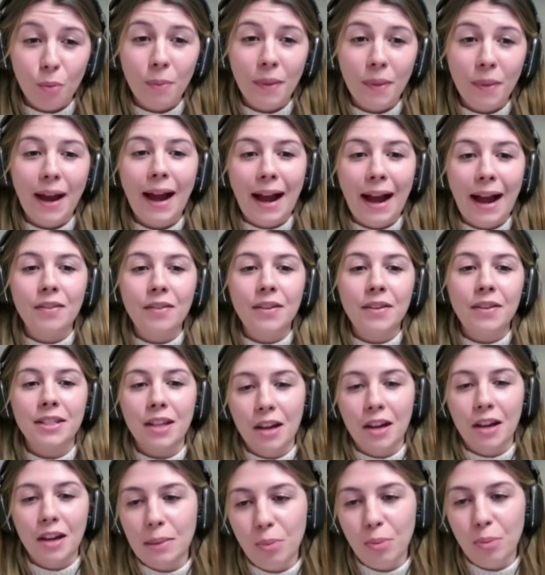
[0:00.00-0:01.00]
stop that
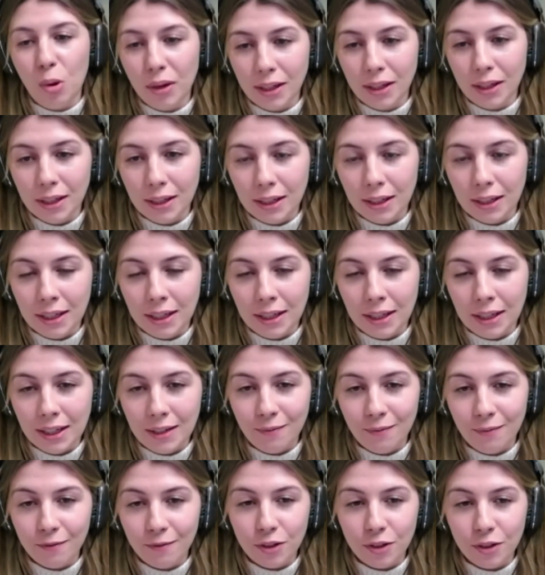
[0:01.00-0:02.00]
at this early point in
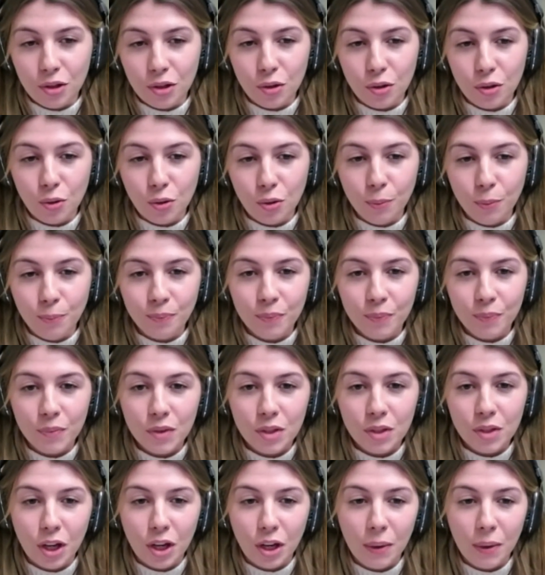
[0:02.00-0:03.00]
an infant school.
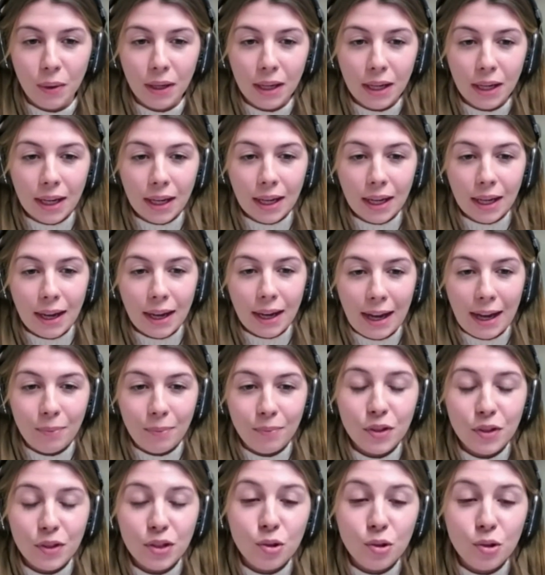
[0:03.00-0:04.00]
So
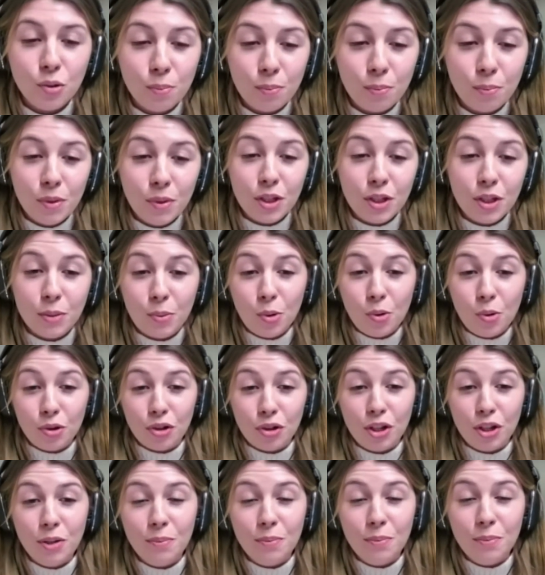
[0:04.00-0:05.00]
the
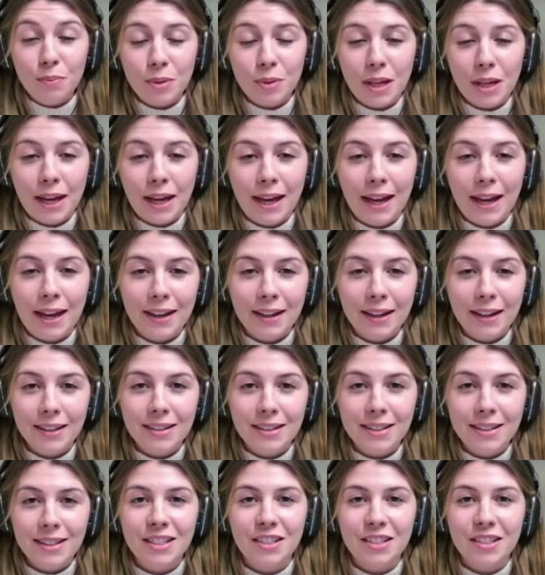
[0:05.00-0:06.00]
support group
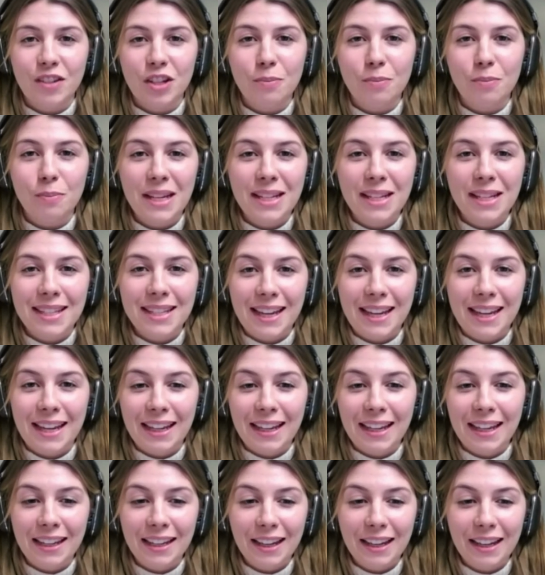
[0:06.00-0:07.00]
consists of us
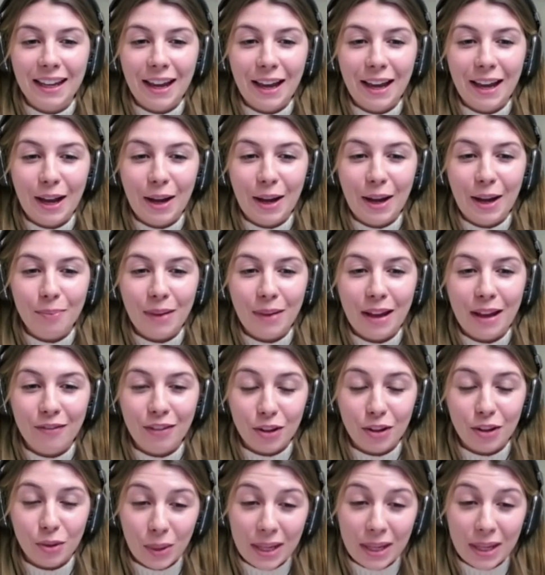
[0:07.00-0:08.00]
meeting
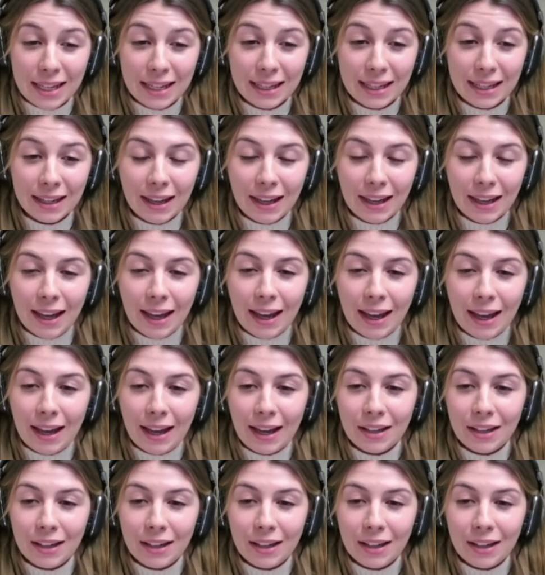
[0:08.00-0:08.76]
every other week,